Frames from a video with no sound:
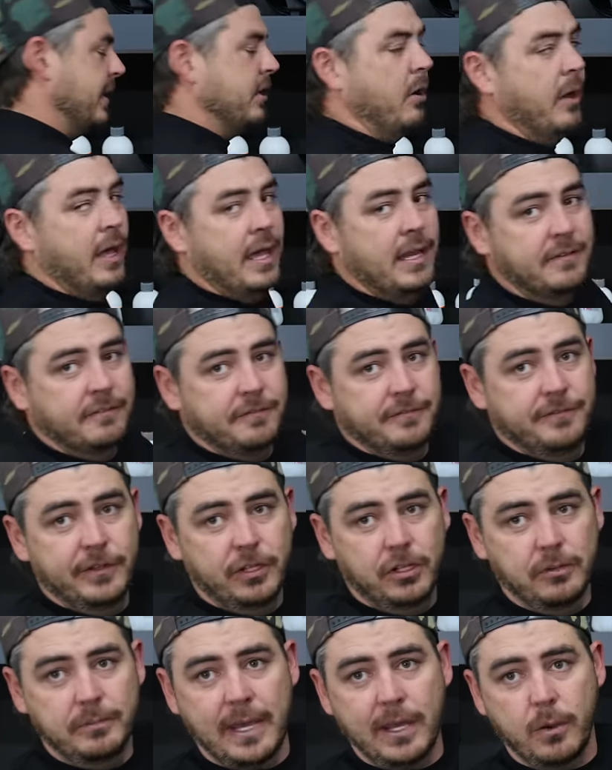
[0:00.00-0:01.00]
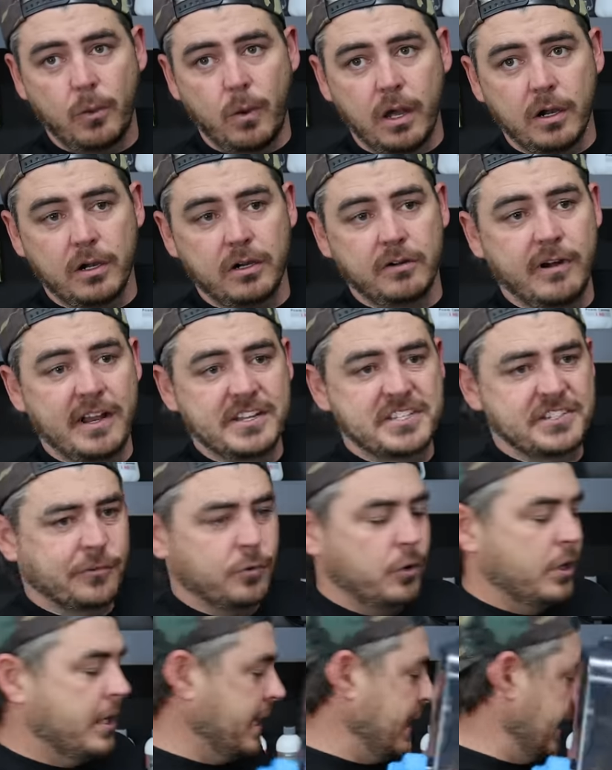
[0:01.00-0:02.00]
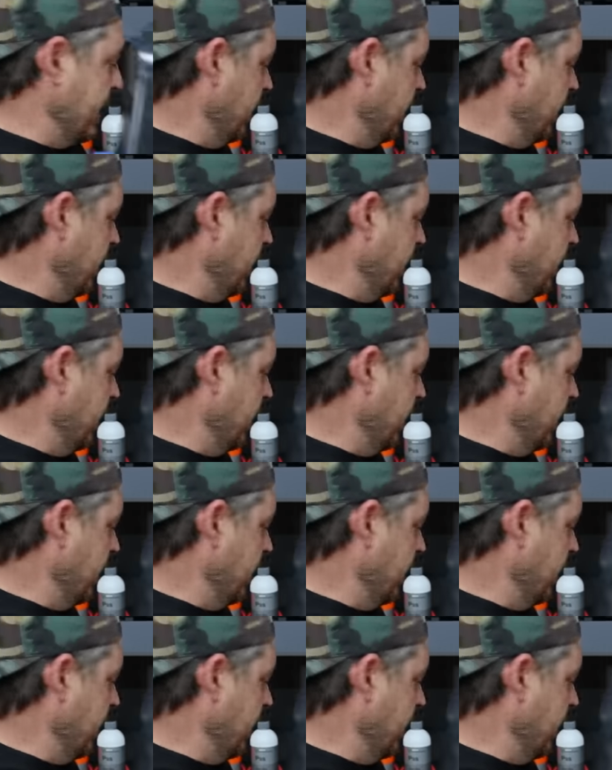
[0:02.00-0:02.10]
gonna go ahead and fill my water reservoir